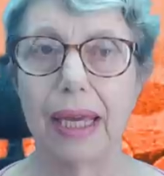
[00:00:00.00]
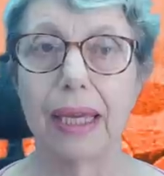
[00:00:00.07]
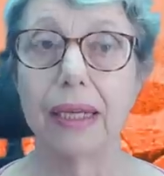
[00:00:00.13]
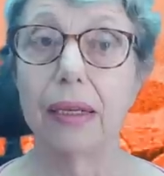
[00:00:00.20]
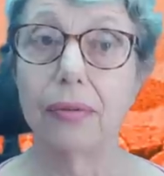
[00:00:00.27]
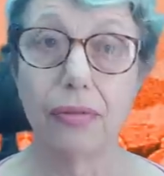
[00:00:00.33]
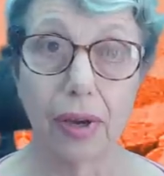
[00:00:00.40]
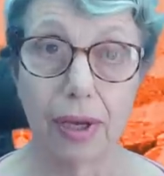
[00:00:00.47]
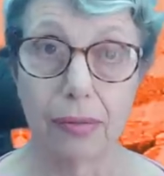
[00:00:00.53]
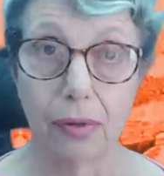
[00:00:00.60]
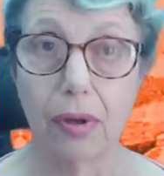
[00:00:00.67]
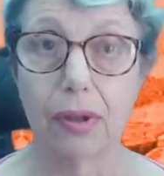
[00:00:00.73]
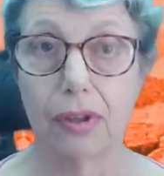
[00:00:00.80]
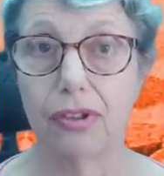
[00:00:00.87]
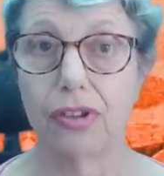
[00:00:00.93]
in a
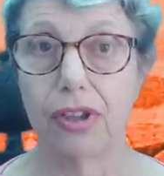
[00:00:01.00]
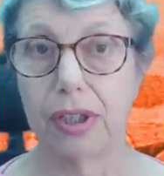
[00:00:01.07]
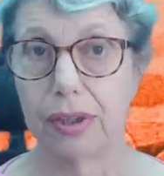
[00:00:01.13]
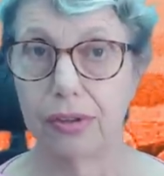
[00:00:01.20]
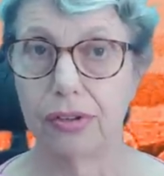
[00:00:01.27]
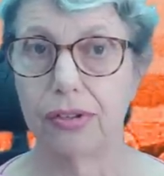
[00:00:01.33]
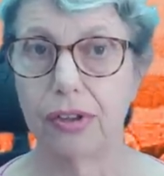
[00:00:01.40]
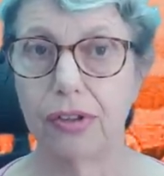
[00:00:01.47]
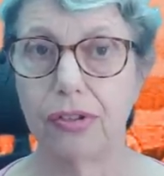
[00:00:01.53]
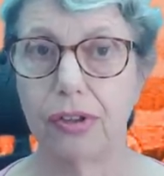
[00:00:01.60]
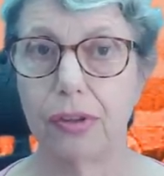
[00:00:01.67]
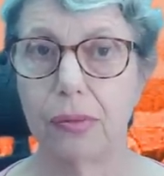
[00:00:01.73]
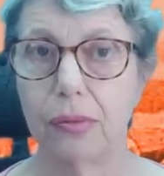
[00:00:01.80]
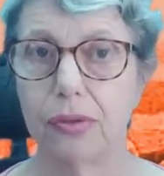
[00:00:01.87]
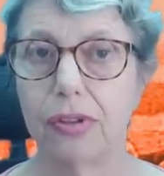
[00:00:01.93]
virology
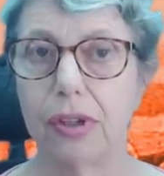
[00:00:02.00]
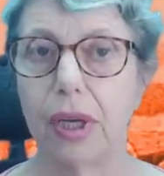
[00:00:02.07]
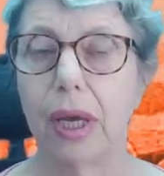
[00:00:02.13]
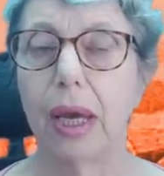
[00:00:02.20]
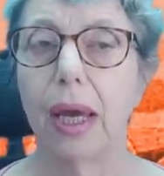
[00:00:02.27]
institute